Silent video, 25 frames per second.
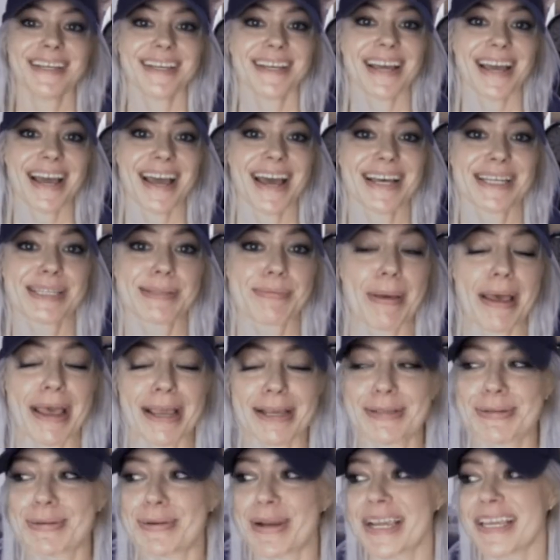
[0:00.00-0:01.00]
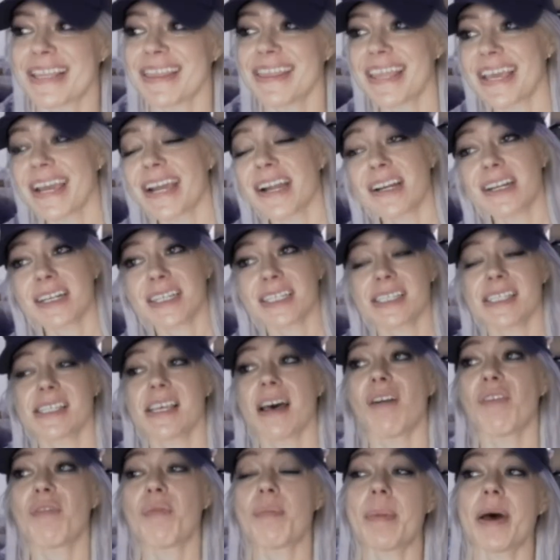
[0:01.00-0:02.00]
aspect right there in
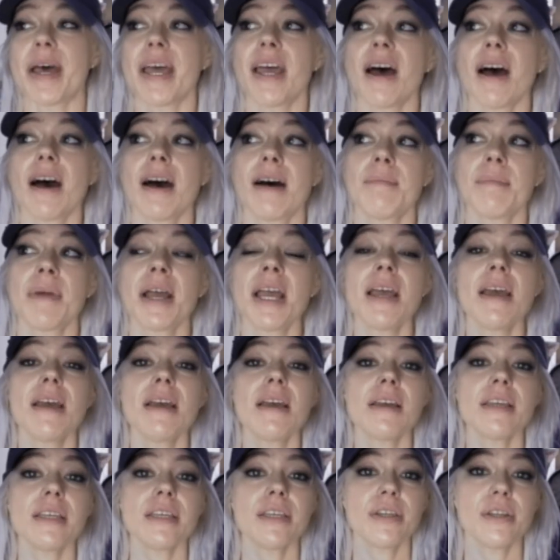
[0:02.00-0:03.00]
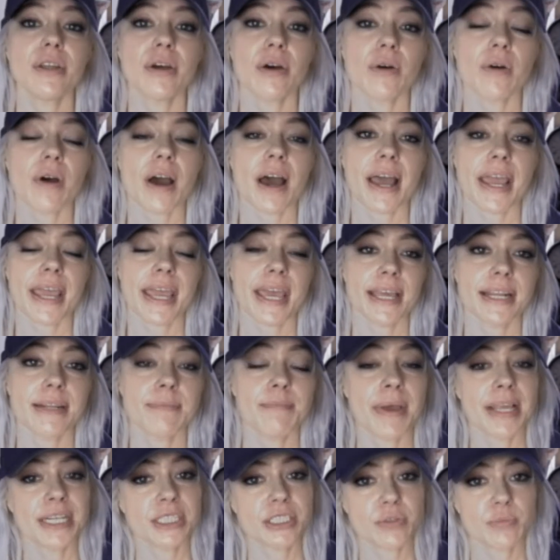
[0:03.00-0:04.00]
itself. But you know, I had
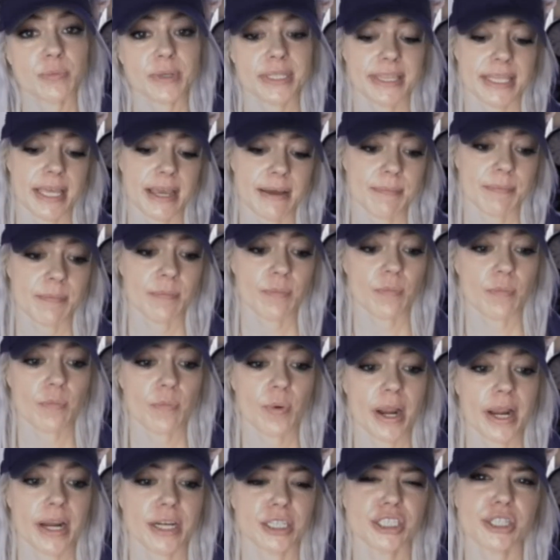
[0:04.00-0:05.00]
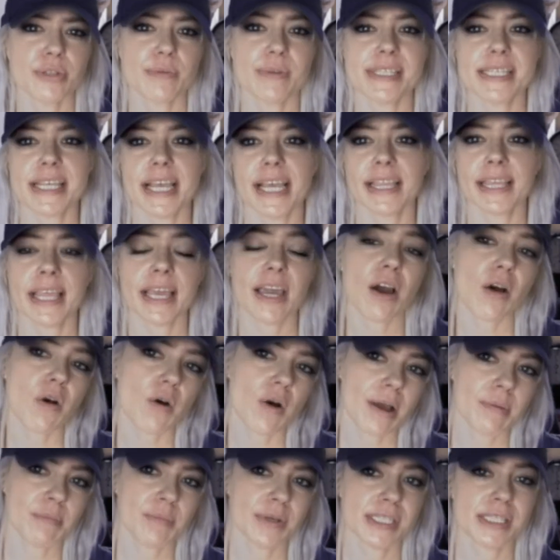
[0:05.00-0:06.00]
mentioned with them where she was saying like, oh,
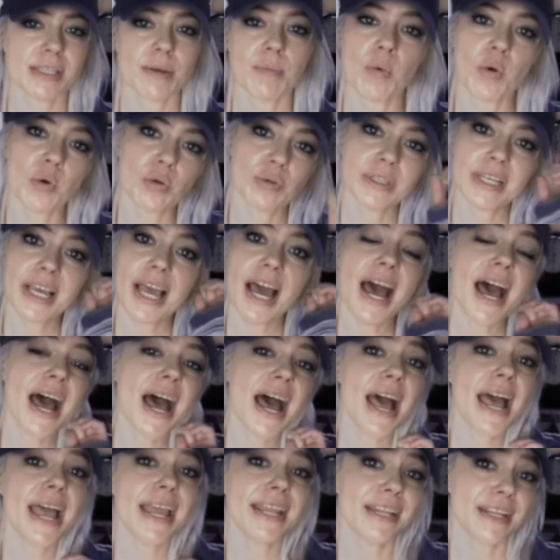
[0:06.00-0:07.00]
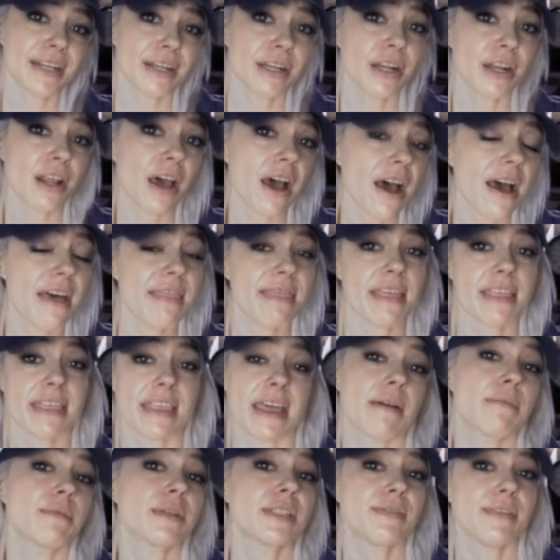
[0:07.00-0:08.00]
I'm with some old guy, da da da, and
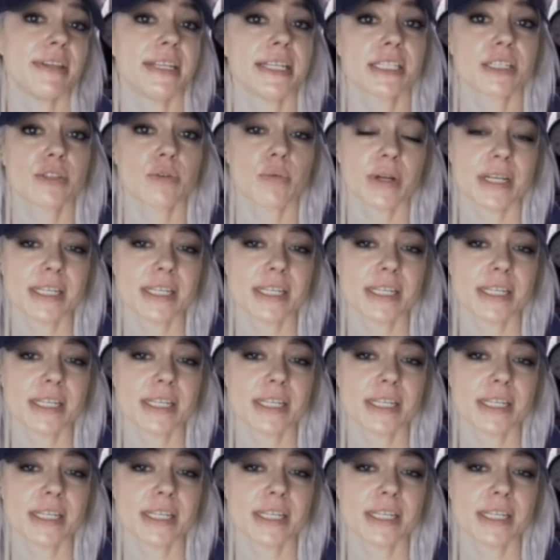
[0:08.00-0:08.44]
that was Venus square